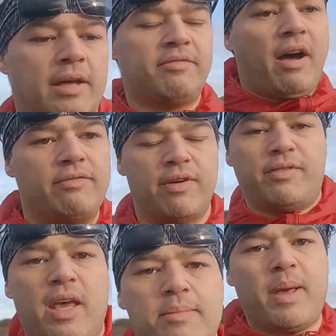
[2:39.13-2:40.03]

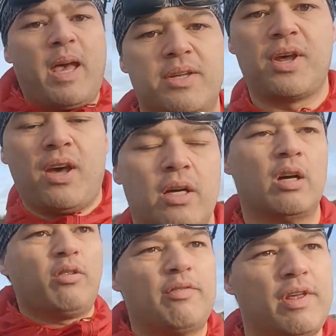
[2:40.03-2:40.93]
5:15 pace,
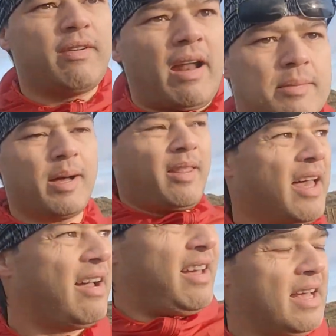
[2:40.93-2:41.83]
or roughly around about
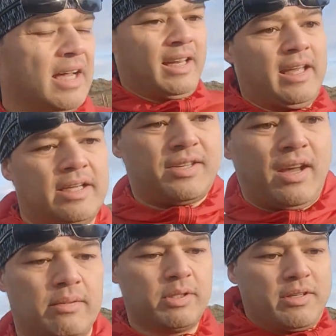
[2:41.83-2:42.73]
there. Like I
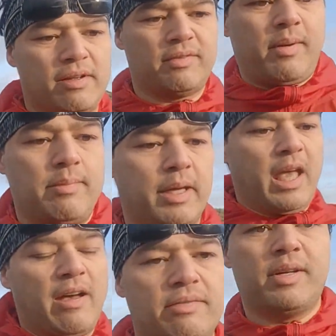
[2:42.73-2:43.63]
say, we'll just have to be a bit
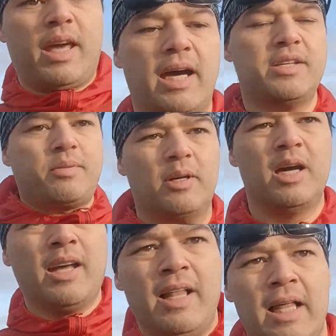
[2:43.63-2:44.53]
careful with the ice,
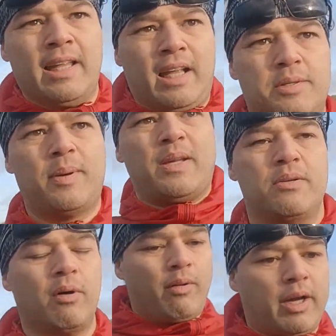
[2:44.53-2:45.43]
but that's
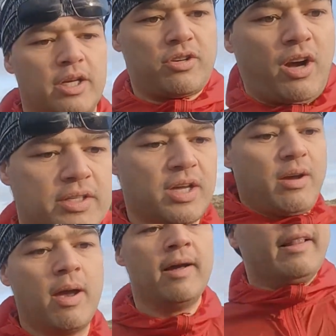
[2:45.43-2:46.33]
basically what we're going to try and
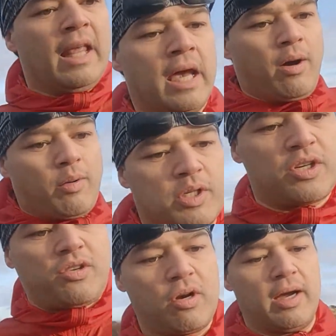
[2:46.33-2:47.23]
do. Or we'll
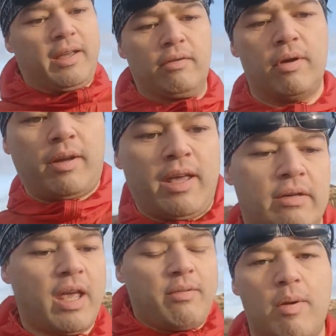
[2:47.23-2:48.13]
just try and keep
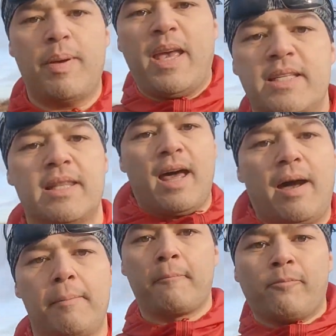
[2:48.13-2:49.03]
repeating
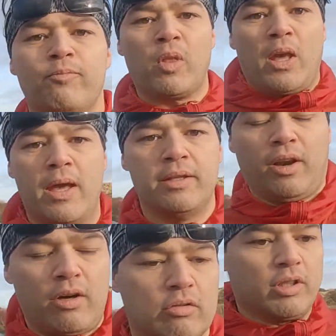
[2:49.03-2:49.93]
that in
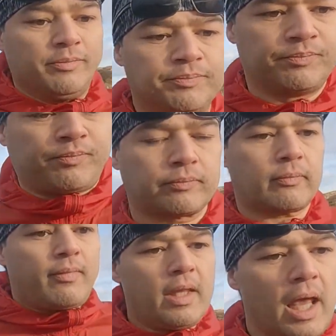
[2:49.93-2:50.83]
the long run.
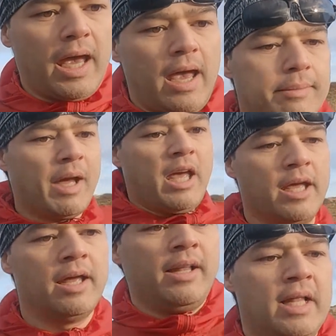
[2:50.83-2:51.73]
And
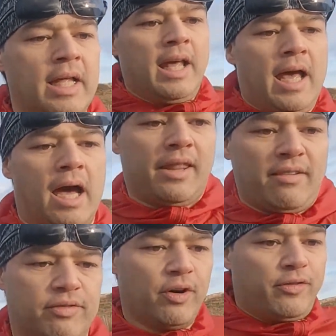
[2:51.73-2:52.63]

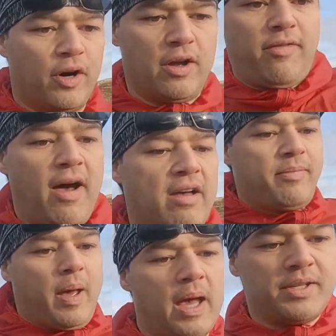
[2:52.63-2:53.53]
that 4:45